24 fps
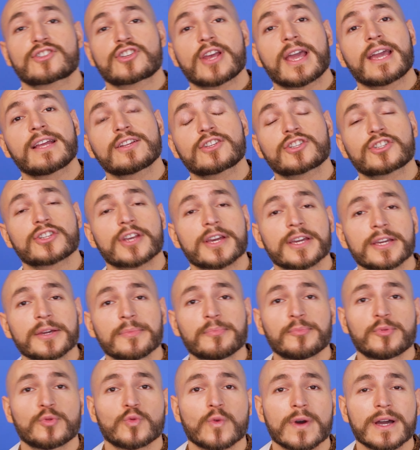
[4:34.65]
change
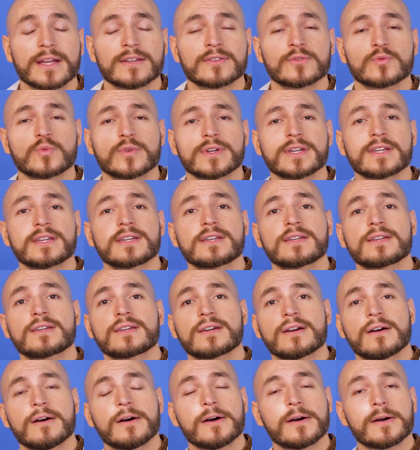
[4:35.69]
shape when
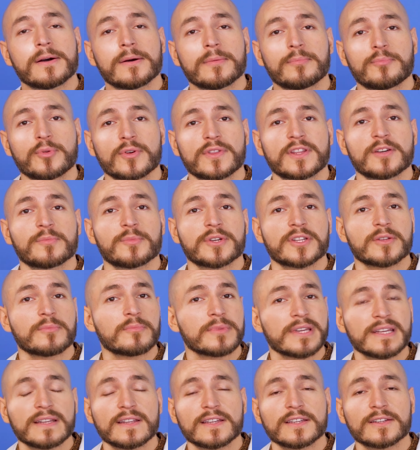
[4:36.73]
we put them in a
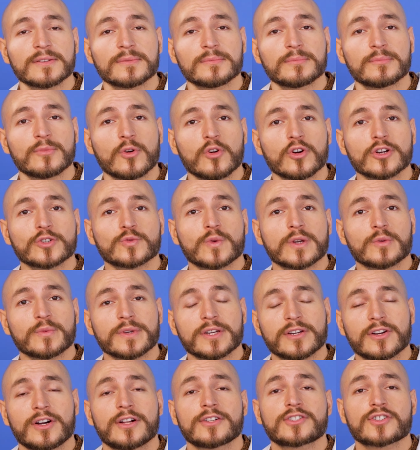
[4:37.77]
medium or when we
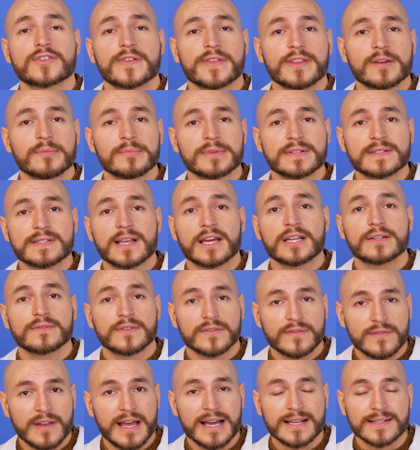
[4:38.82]
culture them inside of a
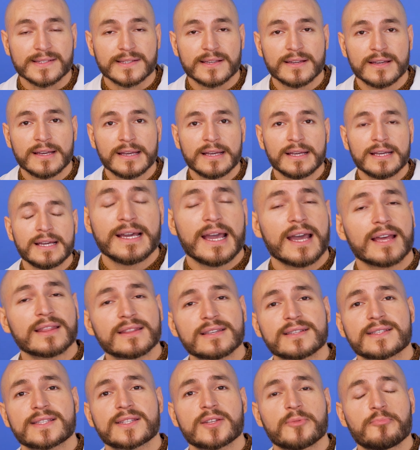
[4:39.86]
flask. And
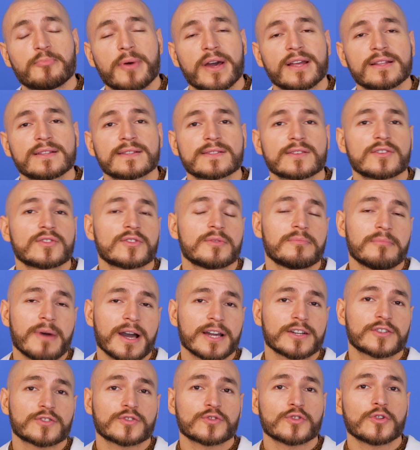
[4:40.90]
this depends on the
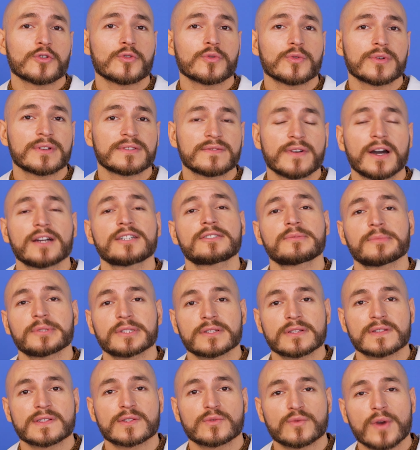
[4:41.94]

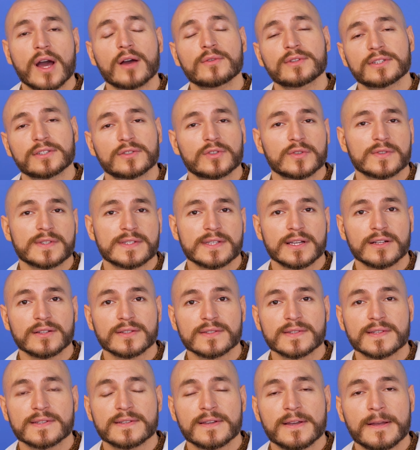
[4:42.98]
microenvironment surrounding those
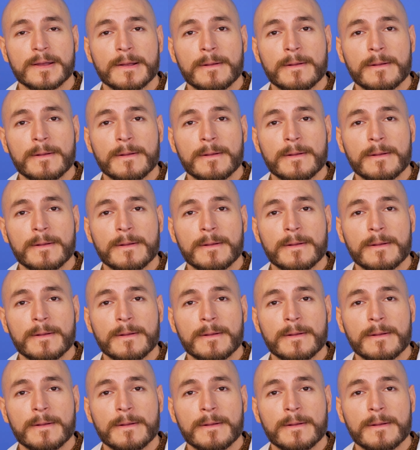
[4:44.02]
cells.